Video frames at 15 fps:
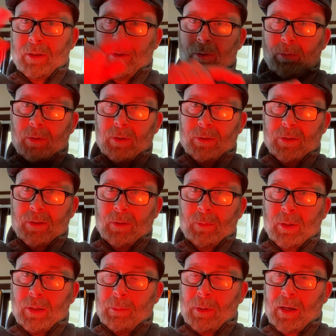You kill
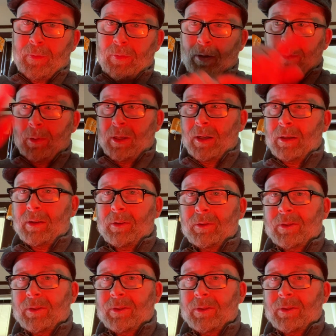someone in my family, I kill